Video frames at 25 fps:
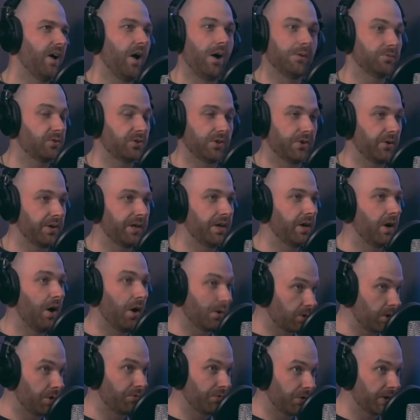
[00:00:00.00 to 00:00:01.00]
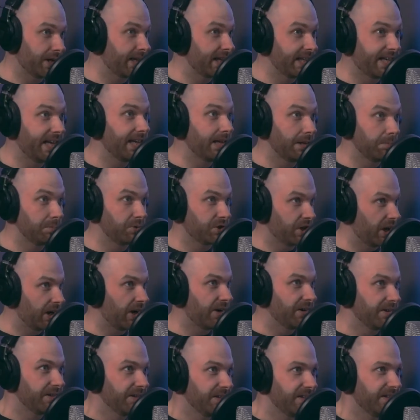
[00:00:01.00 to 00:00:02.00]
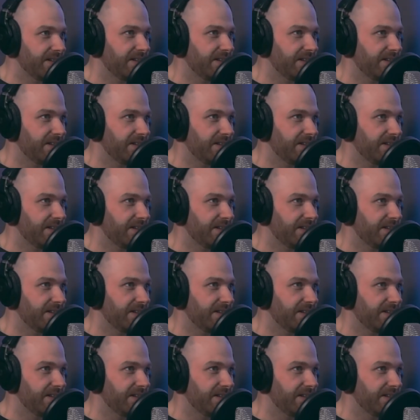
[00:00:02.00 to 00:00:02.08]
I'm sorry. I'll go fucking kill him, shall I?